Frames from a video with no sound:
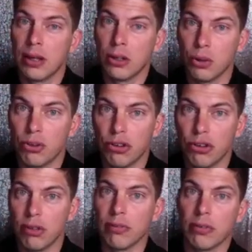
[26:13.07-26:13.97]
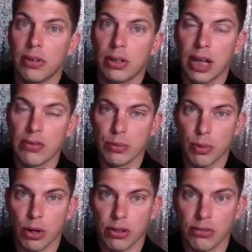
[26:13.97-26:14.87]
to achieve Life of the
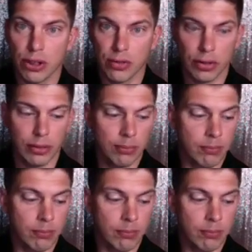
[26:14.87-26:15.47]
Party Silver.